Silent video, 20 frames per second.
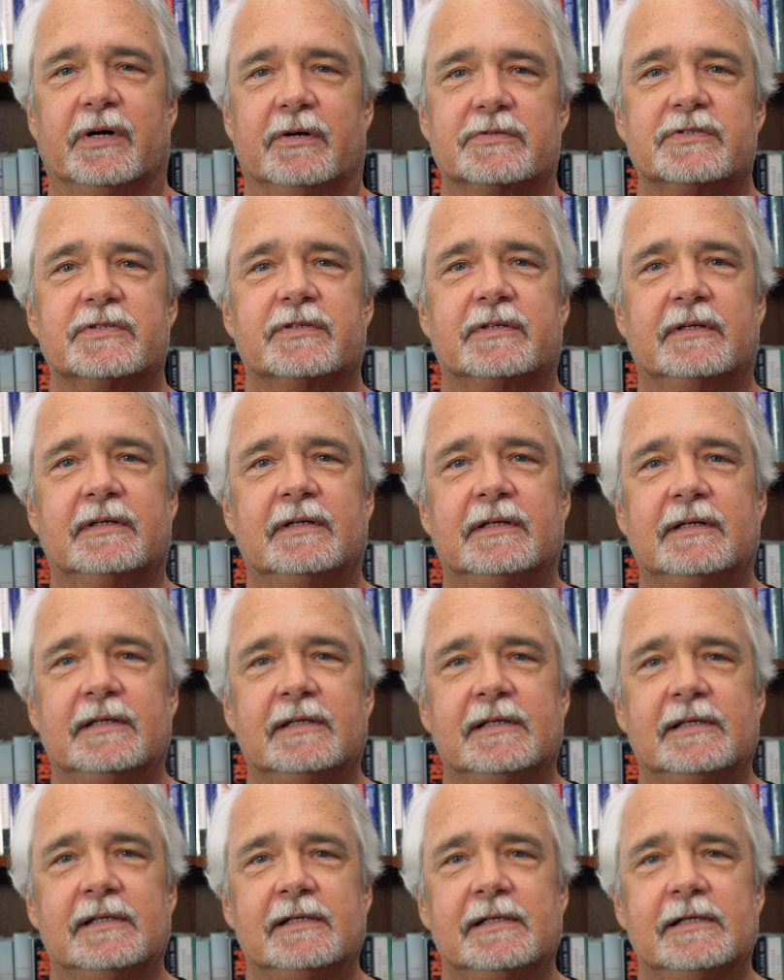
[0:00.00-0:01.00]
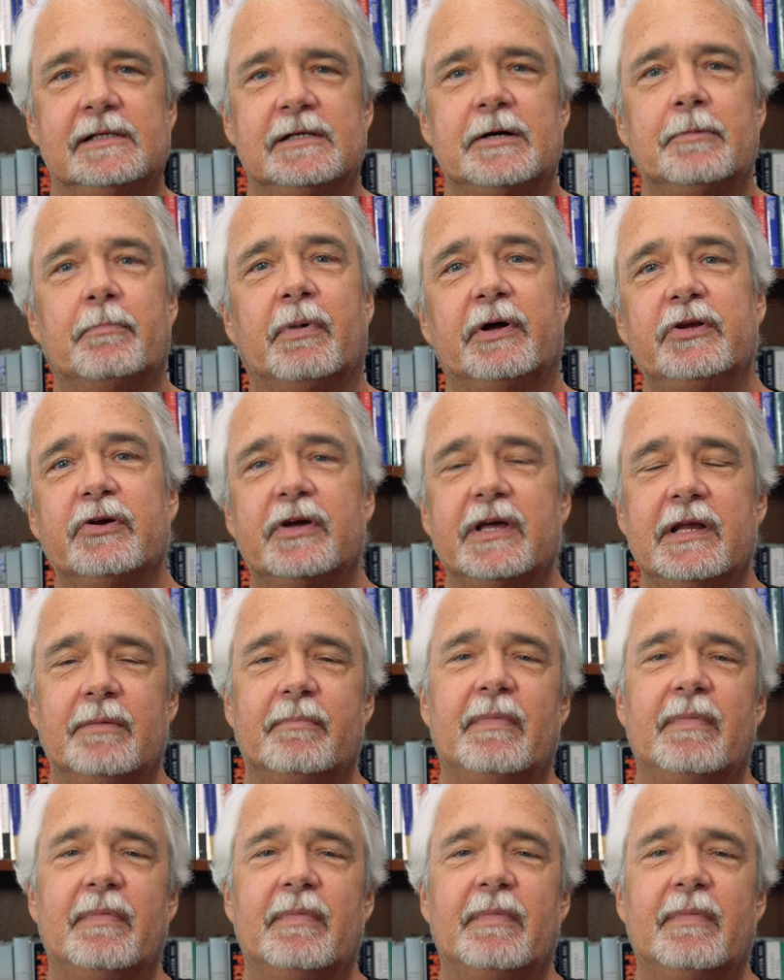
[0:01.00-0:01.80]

Post. But you can